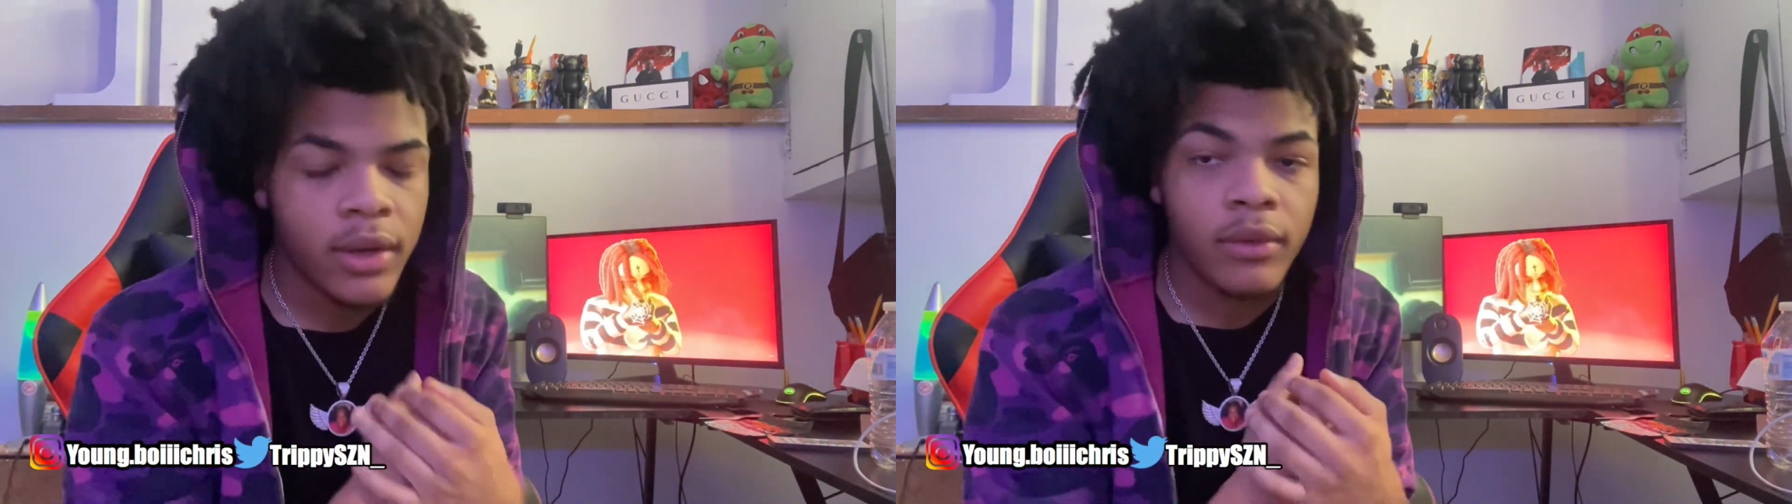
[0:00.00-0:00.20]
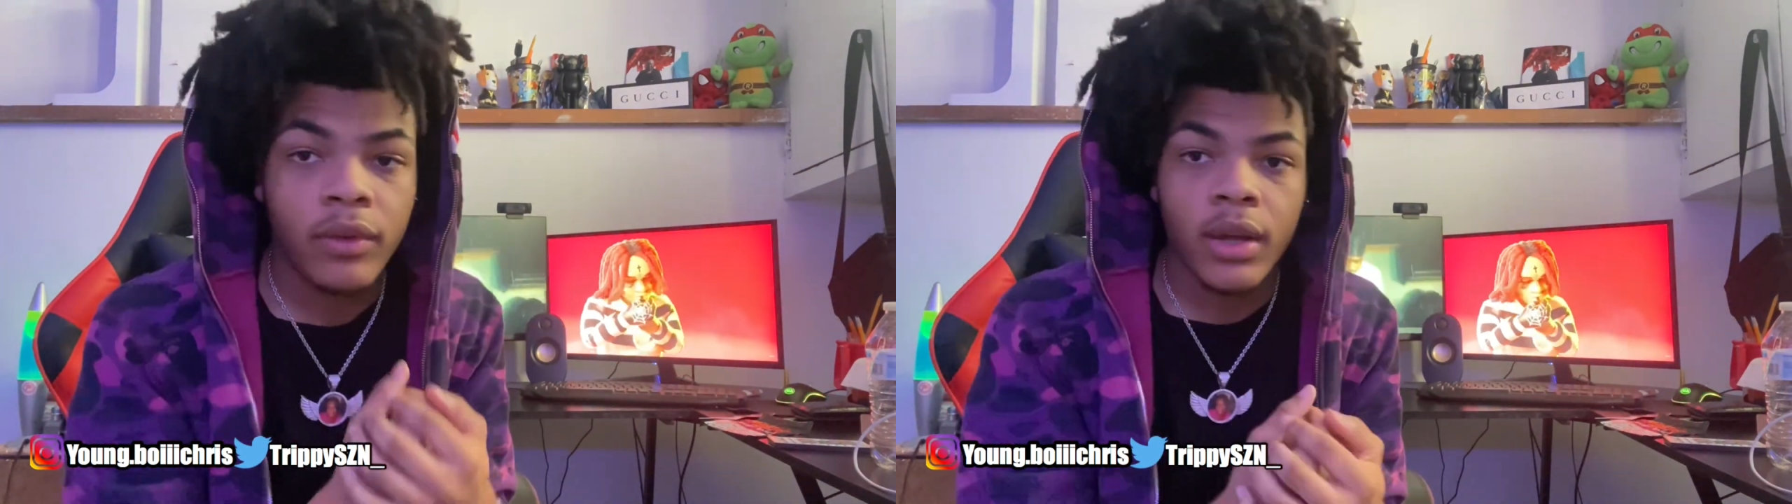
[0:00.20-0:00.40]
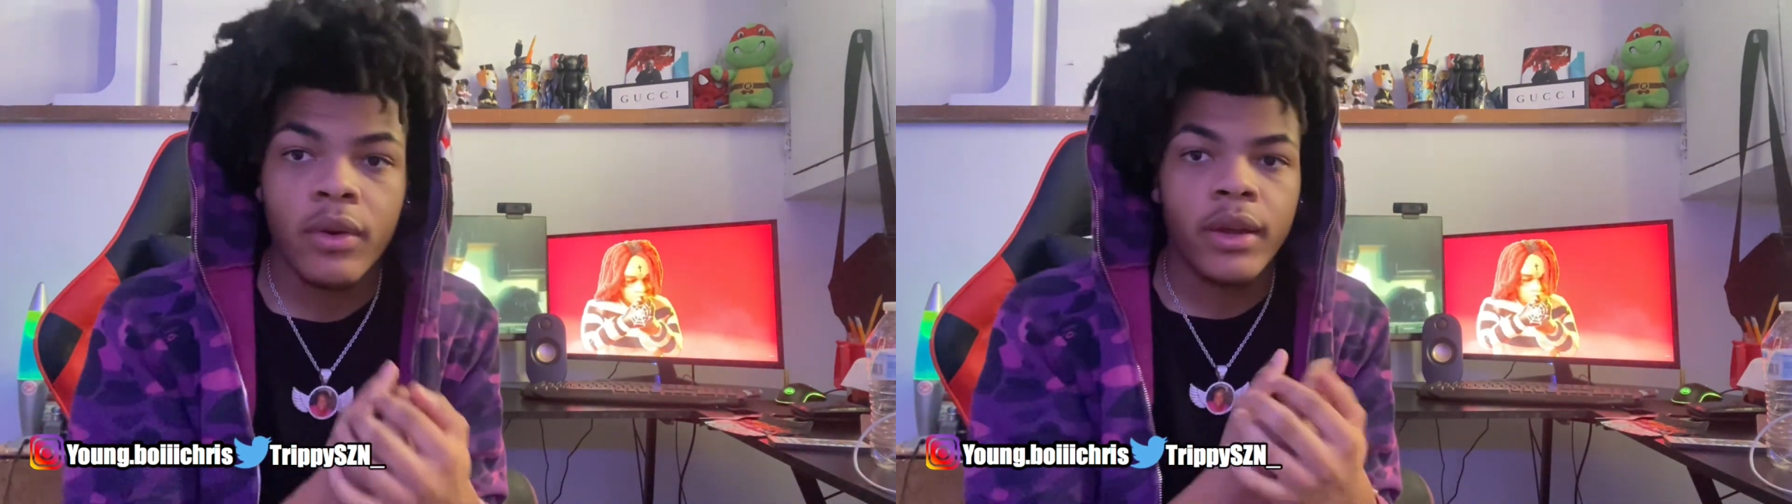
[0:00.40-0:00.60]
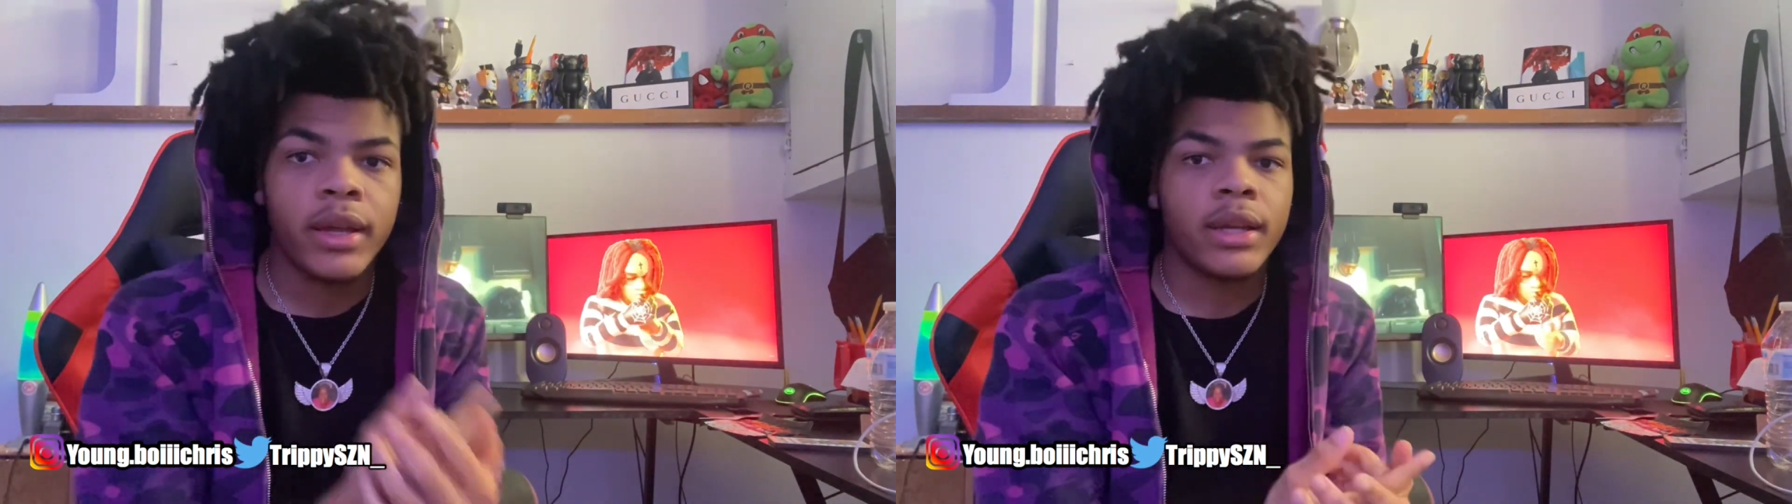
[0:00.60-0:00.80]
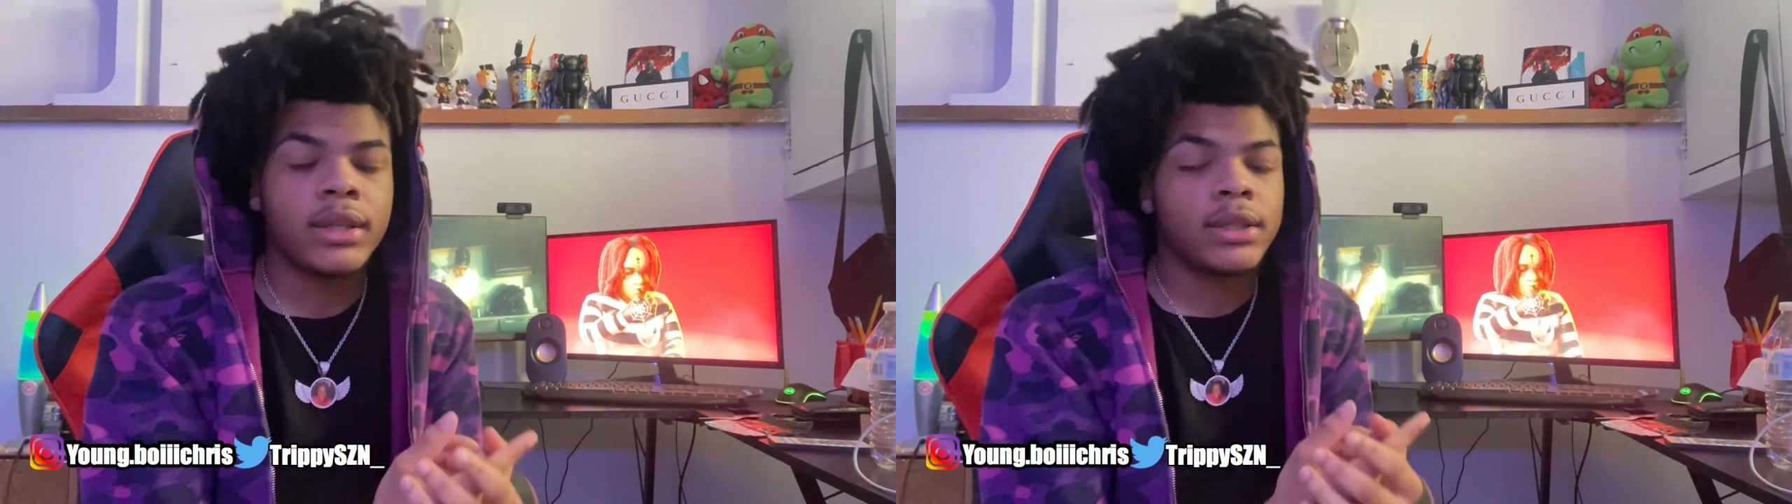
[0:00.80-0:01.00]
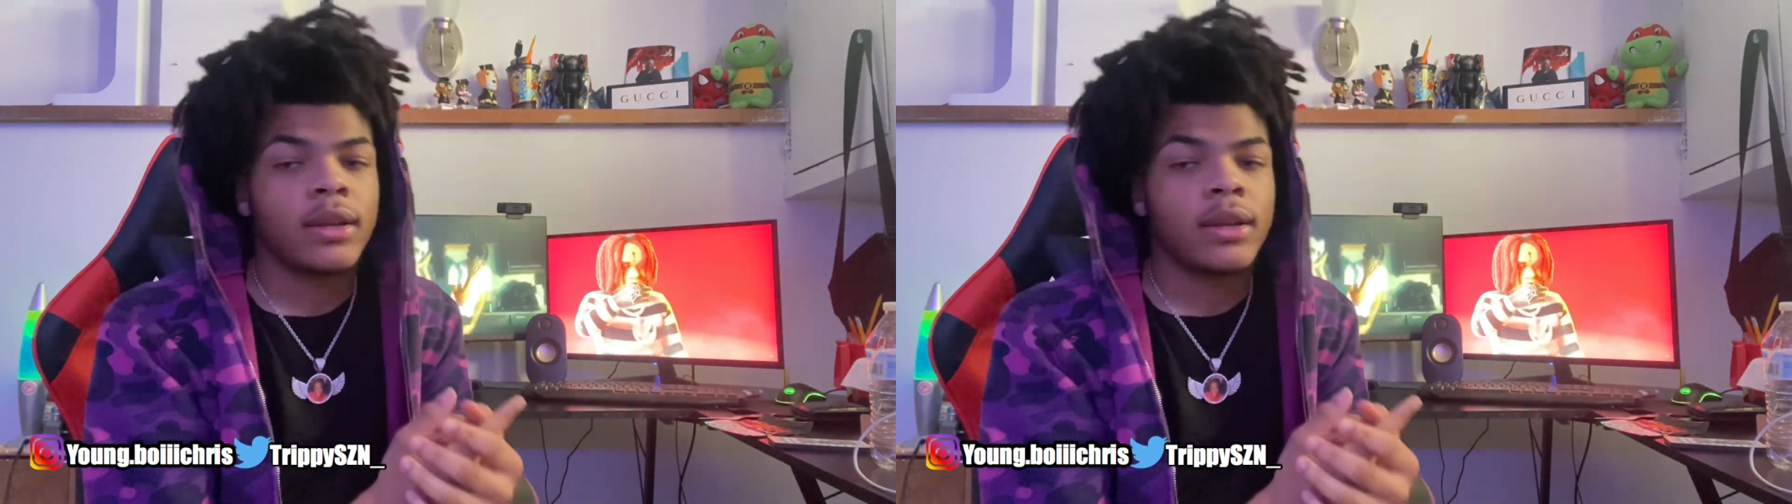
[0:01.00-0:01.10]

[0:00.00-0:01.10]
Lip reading: this video is